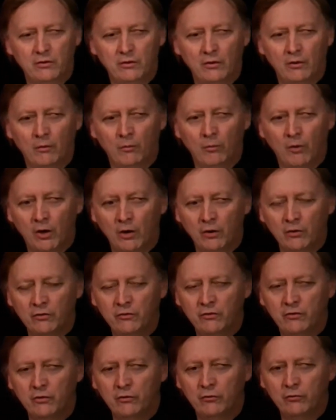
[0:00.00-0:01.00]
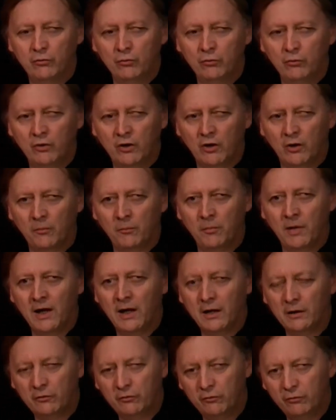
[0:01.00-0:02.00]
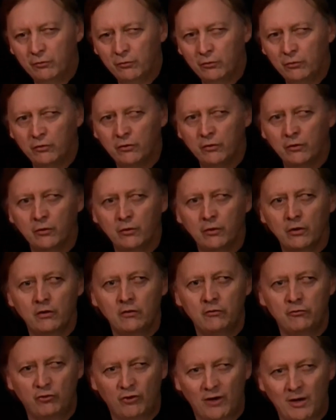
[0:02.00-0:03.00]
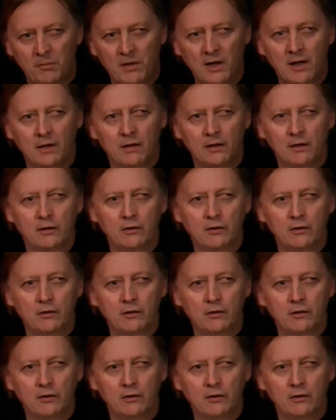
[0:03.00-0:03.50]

want to come back to the drama,